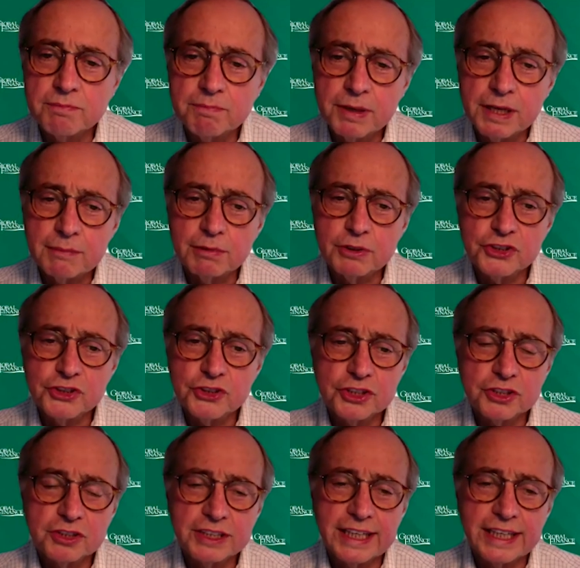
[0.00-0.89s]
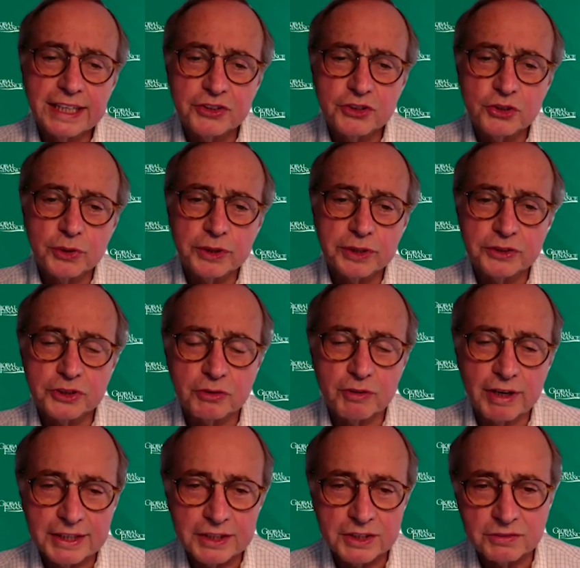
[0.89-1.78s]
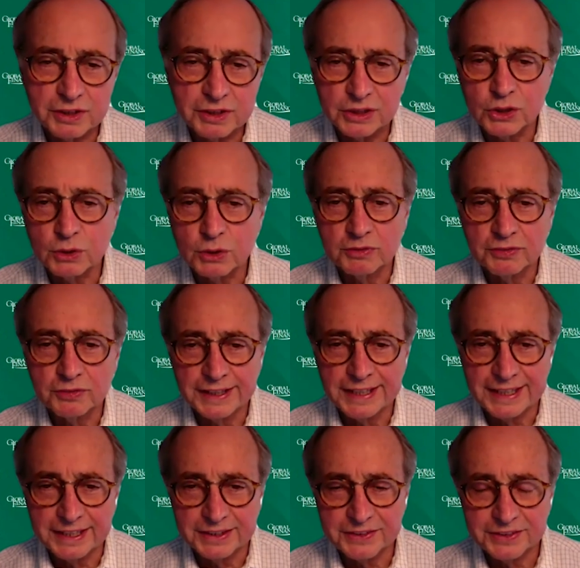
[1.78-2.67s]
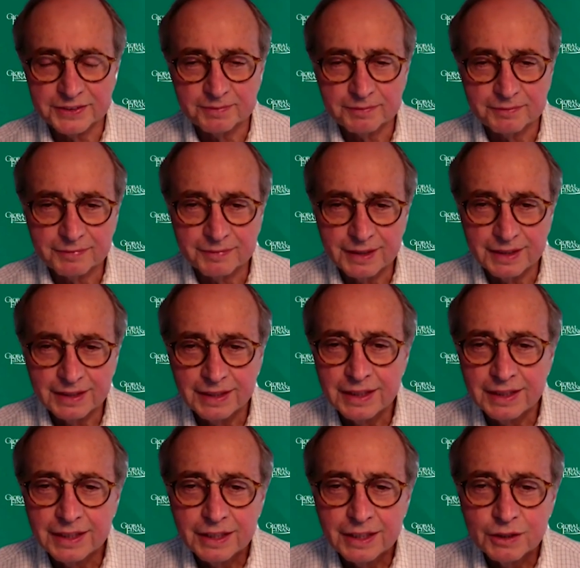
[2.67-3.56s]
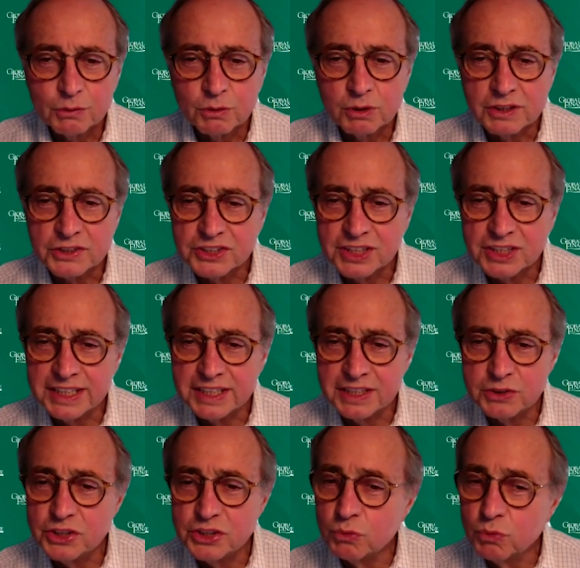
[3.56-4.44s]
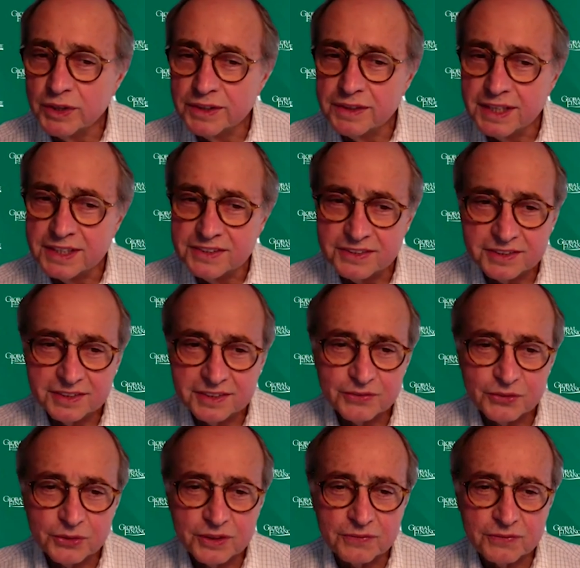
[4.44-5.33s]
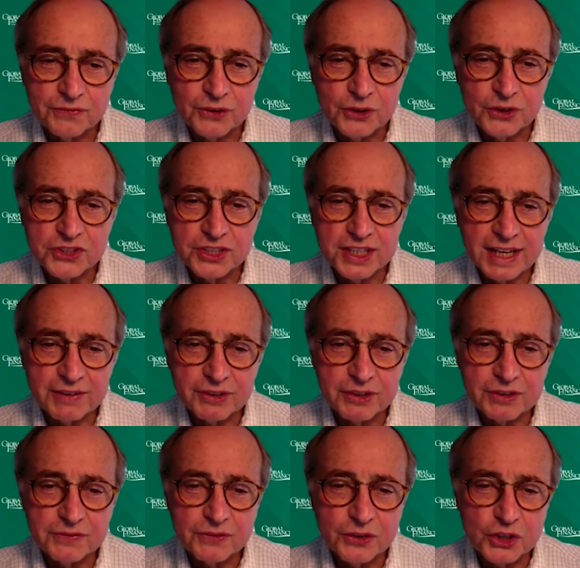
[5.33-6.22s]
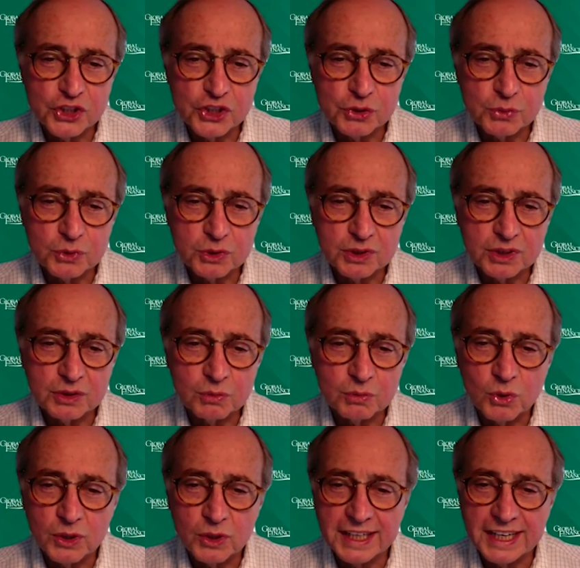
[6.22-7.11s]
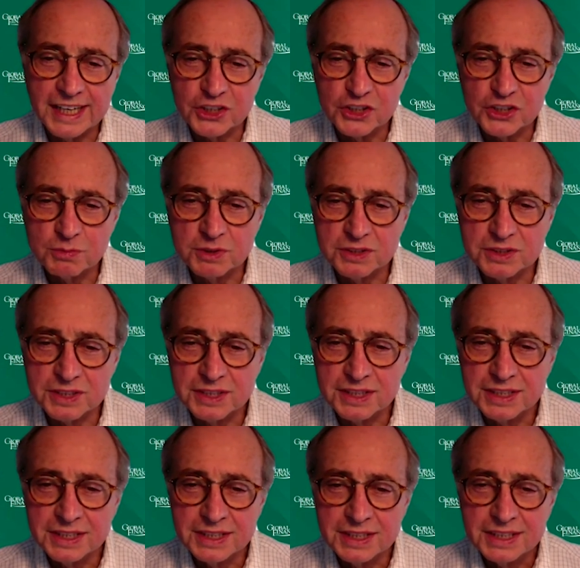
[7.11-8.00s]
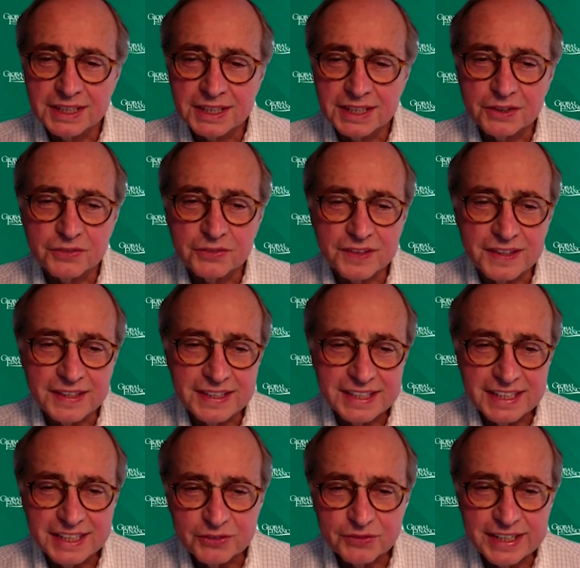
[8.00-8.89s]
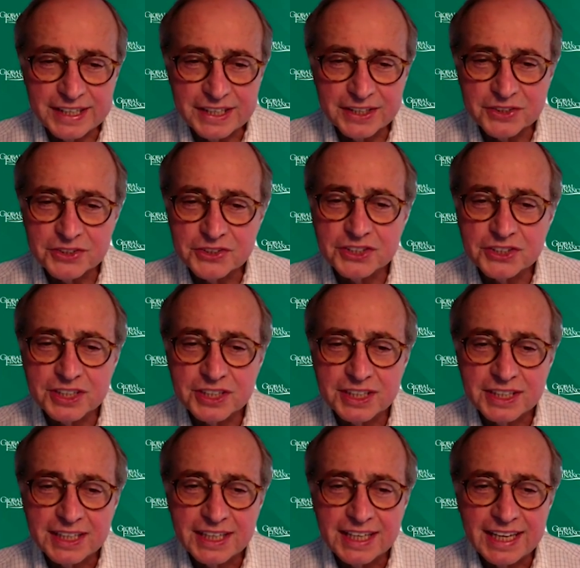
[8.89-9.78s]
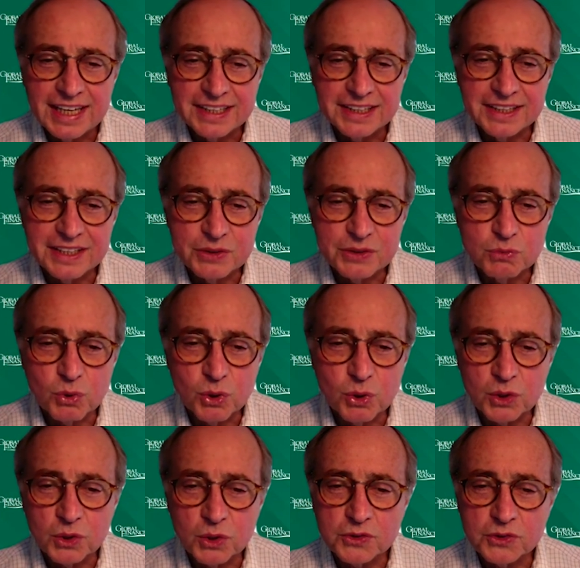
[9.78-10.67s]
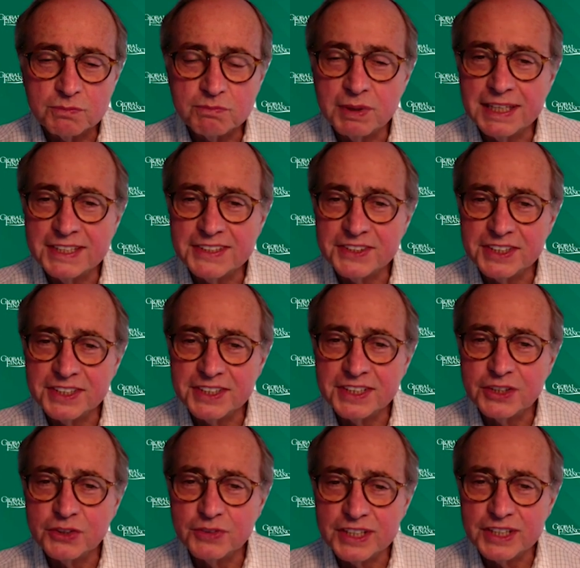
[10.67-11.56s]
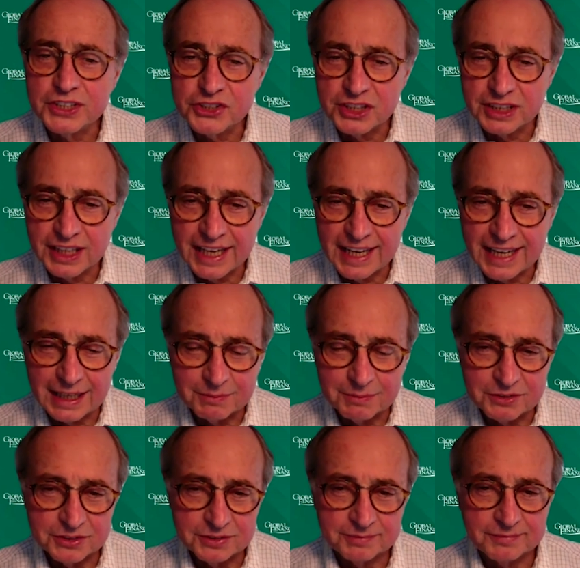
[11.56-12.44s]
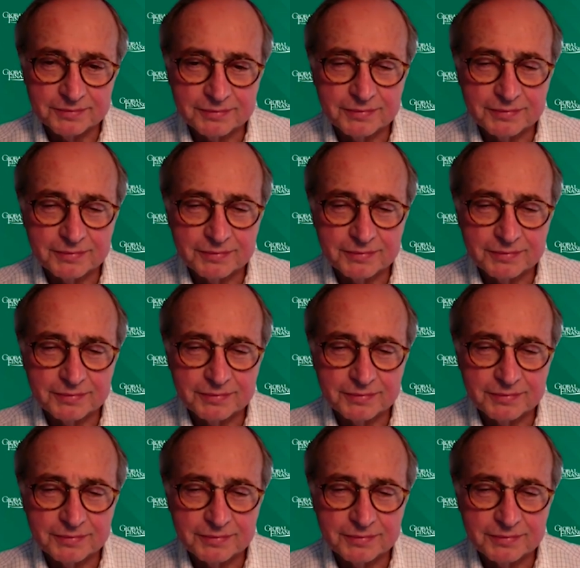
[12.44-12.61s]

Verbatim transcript: publisher and editorial director of Global Finance. We're excited you're with us for the first ever virtual award announcement of the innovators and the world's best innovation labs.